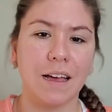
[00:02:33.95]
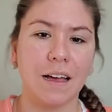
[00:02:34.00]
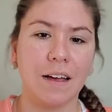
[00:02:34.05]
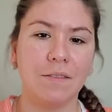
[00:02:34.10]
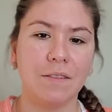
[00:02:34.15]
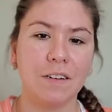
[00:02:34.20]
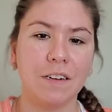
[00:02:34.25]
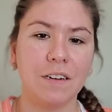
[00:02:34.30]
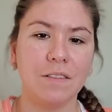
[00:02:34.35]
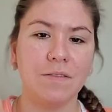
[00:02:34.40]
I
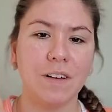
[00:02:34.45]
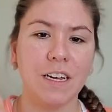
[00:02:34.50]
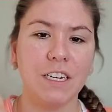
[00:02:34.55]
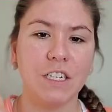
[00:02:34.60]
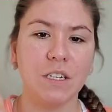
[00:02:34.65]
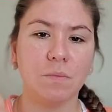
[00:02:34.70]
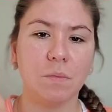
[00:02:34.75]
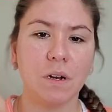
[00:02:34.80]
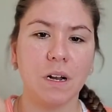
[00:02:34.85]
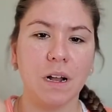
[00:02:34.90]
wonder if I
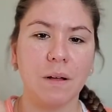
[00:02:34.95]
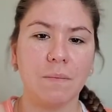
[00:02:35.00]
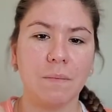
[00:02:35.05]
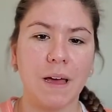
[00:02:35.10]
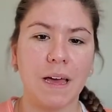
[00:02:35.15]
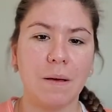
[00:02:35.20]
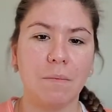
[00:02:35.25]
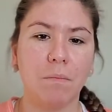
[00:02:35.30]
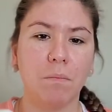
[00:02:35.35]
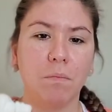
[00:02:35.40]
should put on
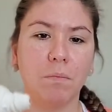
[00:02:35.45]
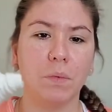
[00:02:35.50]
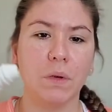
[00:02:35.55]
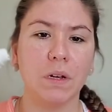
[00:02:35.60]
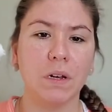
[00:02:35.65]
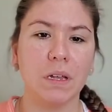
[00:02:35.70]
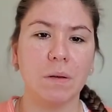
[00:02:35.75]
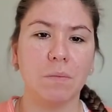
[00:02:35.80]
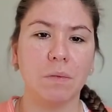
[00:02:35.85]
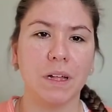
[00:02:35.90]
my
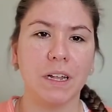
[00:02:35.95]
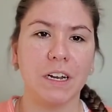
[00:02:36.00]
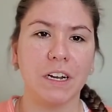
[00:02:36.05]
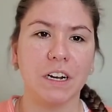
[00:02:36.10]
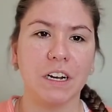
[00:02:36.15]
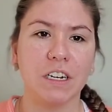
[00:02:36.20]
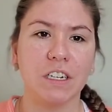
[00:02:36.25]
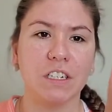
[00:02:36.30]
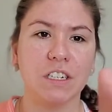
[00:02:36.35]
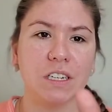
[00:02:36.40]
beauty
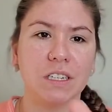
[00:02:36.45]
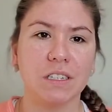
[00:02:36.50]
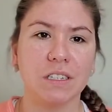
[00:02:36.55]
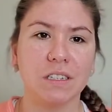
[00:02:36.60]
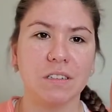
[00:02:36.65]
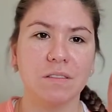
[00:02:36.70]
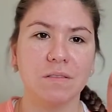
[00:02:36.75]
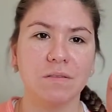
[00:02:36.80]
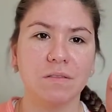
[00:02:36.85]
blender and just